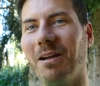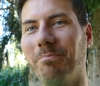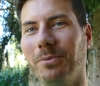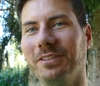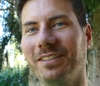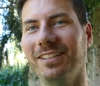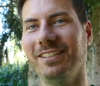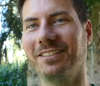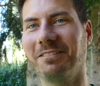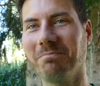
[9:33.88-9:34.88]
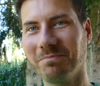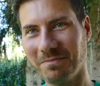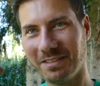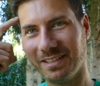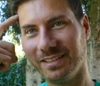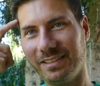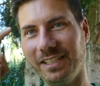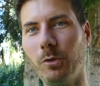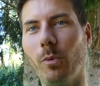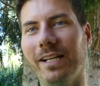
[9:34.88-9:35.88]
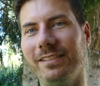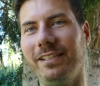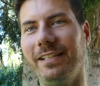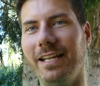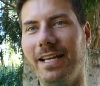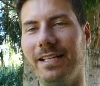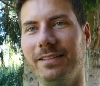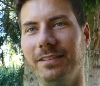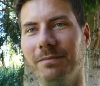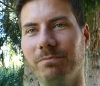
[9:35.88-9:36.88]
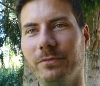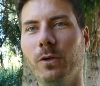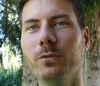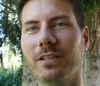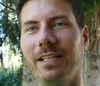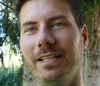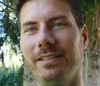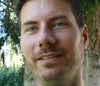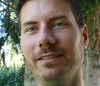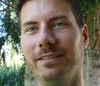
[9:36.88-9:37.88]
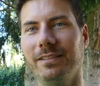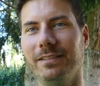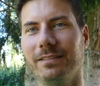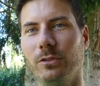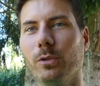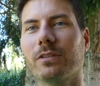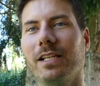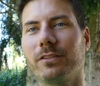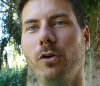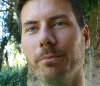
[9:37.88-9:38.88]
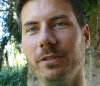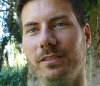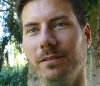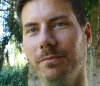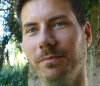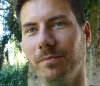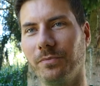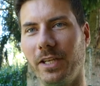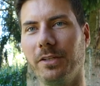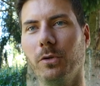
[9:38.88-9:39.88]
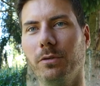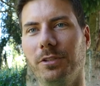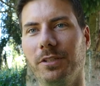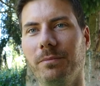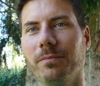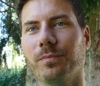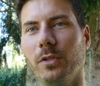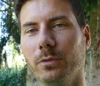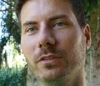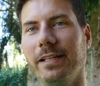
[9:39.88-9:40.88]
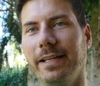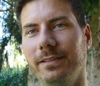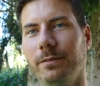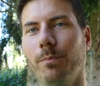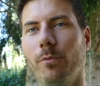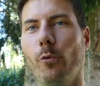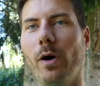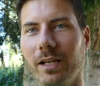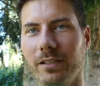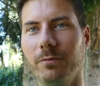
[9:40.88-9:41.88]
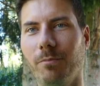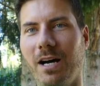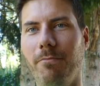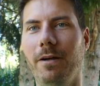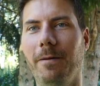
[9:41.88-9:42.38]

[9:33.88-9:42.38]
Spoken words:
point clear. Think wisely and don't let communism take over. Don't let violent mob